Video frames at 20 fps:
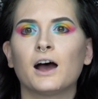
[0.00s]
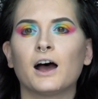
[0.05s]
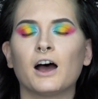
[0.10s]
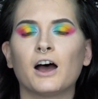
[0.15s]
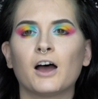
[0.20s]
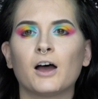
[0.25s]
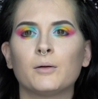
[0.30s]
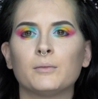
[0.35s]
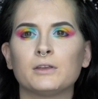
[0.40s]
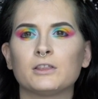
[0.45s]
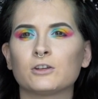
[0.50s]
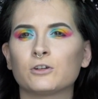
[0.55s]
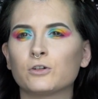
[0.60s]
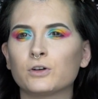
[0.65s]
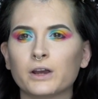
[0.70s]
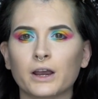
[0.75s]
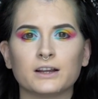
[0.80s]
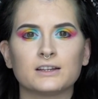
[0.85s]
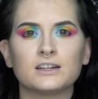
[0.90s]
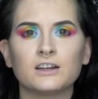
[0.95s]
and the
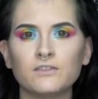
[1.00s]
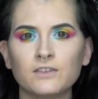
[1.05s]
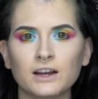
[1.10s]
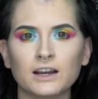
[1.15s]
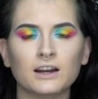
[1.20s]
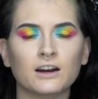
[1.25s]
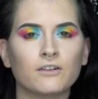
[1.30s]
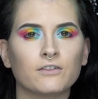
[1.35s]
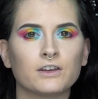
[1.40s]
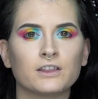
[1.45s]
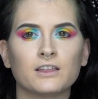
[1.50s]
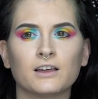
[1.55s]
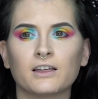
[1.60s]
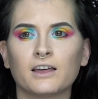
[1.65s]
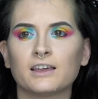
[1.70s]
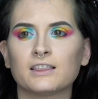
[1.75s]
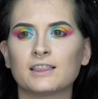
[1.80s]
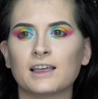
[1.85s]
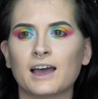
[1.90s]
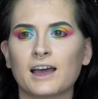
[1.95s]
creativity and everything
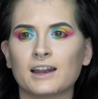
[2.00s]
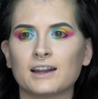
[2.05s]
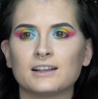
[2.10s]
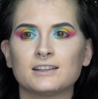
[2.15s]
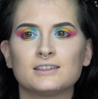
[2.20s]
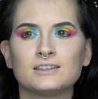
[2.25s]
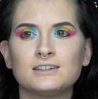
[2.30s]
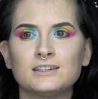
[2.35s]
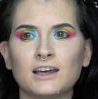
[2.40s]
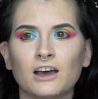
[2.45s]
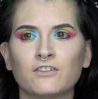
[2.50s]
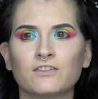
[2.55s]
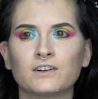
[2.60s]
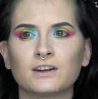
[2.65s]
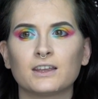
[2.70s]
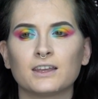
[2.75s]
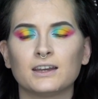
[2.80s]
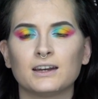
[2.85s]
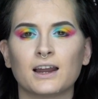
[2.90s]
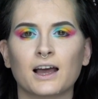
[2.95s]
like that. It's
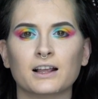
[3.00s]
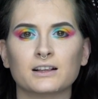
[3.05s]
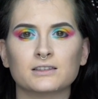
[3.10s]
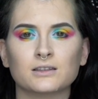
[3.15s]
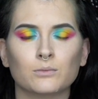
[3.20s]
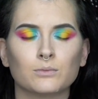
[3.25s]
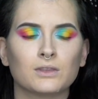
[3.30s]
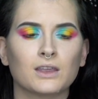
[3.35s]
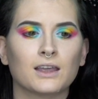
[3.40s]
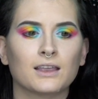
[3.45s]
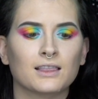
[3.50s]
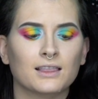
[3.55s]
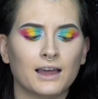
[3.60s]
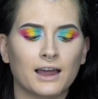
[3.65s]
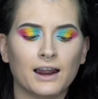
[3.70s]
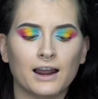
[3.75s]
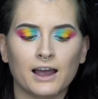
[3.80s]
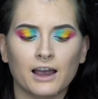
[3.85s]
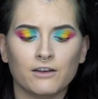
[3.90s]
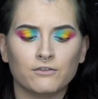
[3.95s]
definitely not something
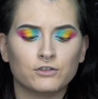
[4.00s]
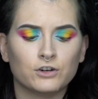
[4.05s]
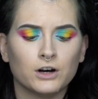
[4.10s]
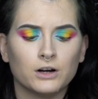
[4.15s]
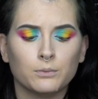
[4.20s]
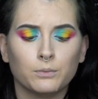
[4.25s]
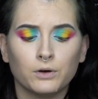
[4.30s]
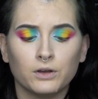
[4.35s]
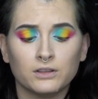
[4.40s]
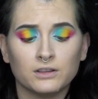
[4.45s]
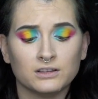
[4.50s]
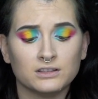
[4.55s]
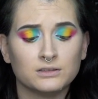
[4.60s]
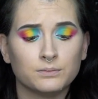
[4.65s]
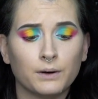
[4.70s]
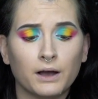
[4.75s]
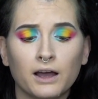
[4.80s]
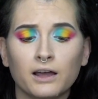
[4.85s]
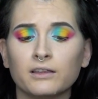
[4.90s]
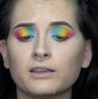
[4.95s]
that I've tried to put in the
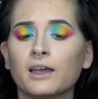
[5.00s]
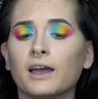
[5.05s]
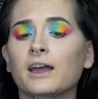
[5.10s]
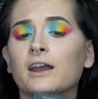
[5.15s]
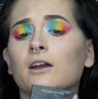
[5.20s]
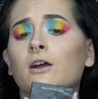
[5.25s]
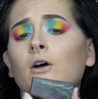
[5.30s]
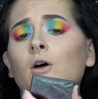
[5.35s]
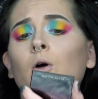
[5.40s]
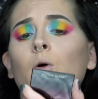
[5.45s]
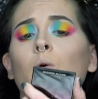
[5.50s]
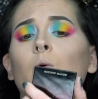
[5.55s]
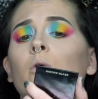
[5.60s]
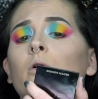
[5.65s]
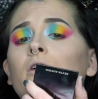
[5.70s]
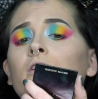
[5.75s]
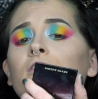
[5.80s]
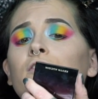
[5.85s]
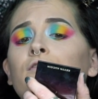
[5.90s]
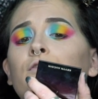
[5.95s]
spotlight
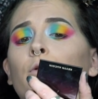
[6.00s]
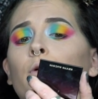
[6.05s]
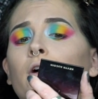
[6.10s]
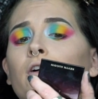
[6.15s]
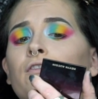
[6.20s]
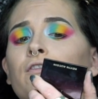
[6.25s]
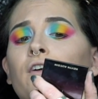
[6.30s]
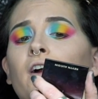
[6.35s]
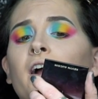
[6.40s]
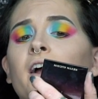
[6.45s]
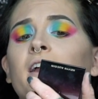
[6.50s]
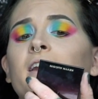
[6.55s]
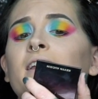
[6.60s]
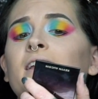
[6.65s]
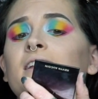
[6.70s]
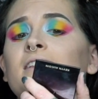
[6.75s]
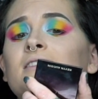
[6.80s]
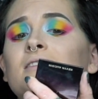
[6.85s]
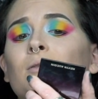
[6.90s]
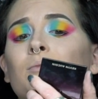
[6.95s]
or the forefront.
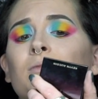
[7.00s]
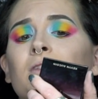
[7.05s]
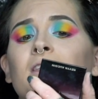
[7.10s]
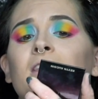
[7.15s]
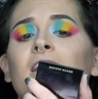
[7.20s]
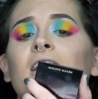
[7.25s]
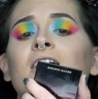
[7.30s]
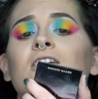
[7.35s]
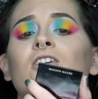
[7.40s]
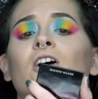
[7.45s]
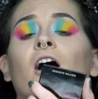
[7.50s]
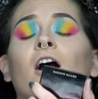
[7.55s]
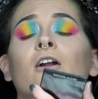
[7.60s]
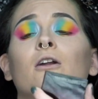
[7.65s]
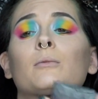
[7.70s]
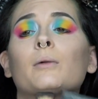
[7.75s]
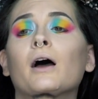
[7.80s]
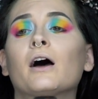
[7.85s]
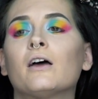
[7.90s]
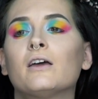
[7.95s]
It's something that I talked
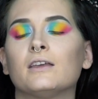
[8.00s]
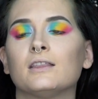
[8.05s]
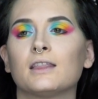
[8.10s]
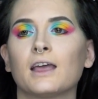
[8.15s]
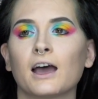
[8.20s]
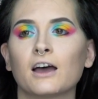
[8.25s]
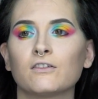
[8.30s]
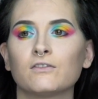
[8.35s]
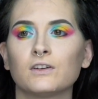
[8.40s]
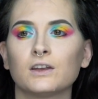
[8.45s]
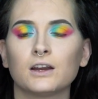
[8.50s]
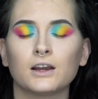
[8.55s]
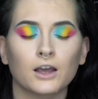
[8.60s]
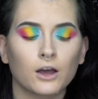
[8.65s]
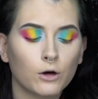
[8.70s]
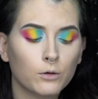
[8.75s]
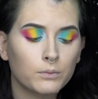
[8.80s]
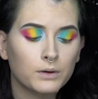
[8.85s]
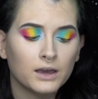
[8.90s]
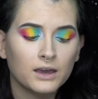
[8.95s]
about in that
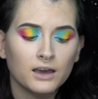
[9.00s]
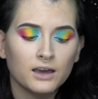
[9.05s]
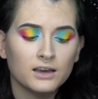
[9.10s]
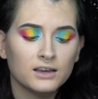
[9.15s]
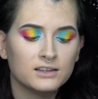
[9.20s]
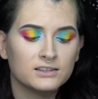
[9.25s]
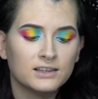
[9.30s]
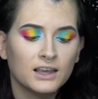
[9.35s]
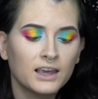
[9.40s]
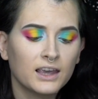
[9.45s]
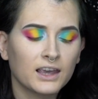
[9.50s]
video because